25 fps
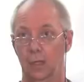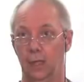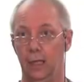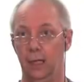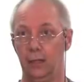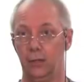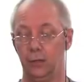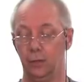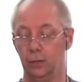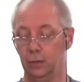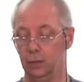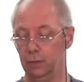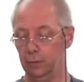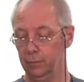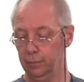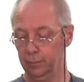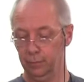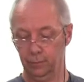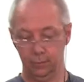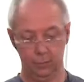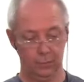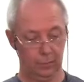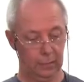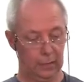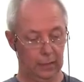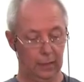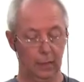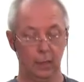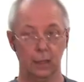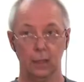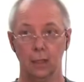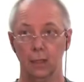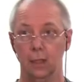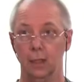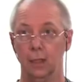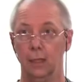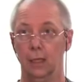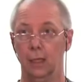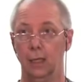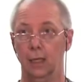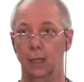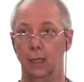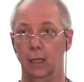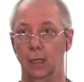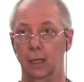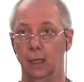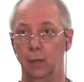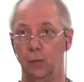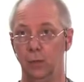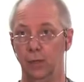hacksaw.
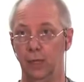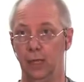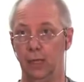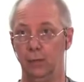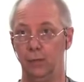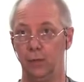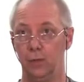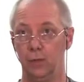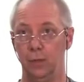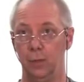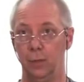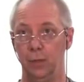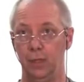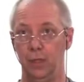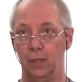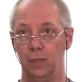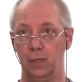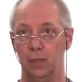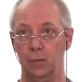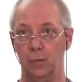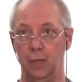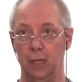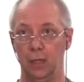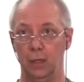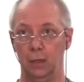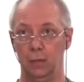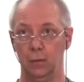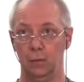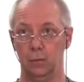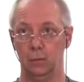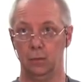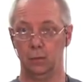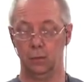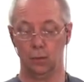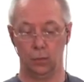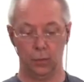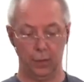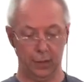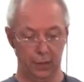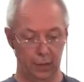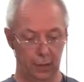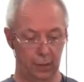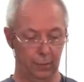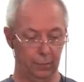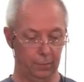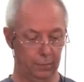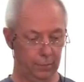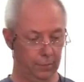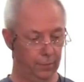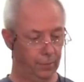And we have 3 pieces of metal already.
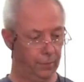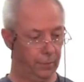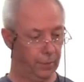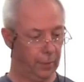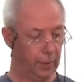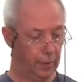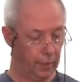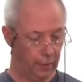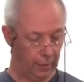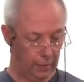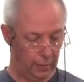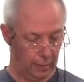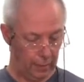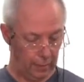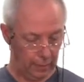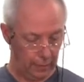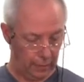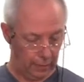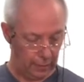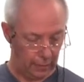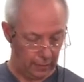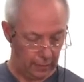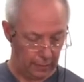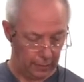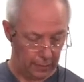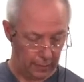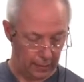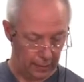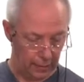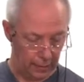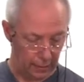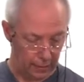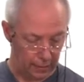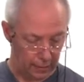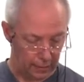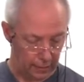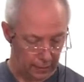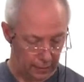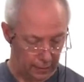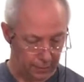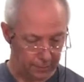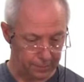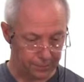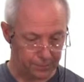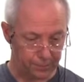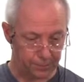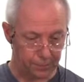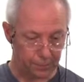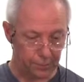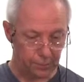Okay, so
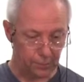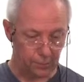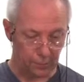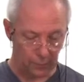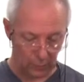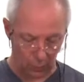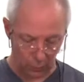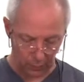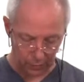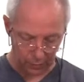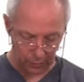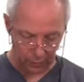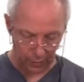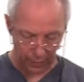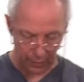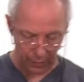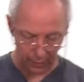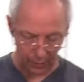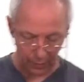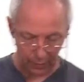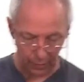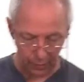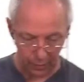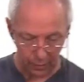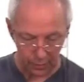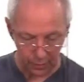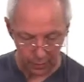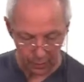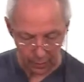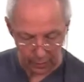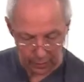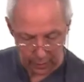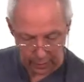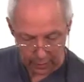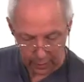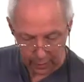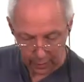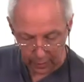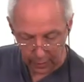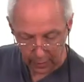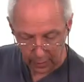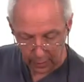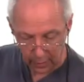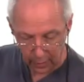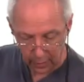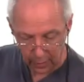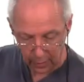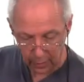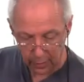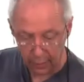what's going to happen is
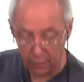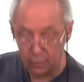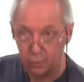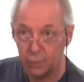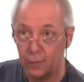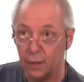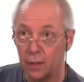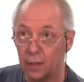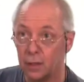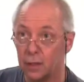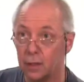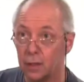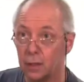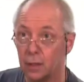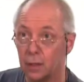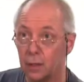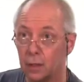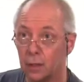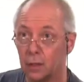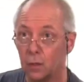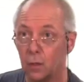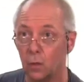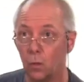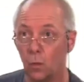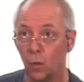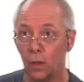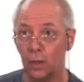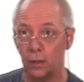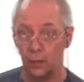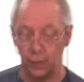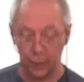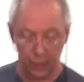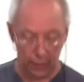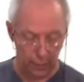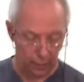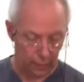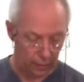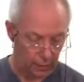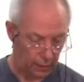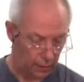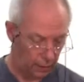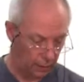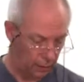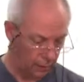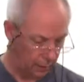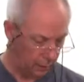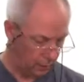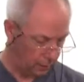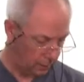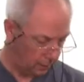I'm going to fix one on the end
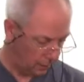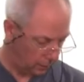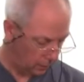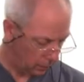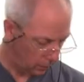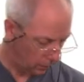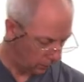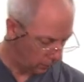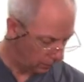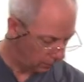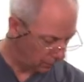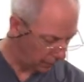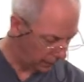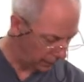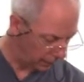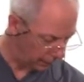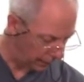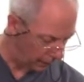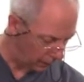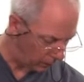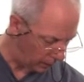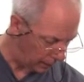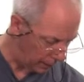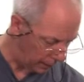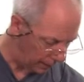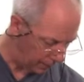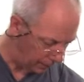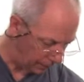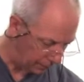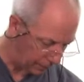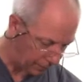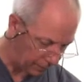there, one that way,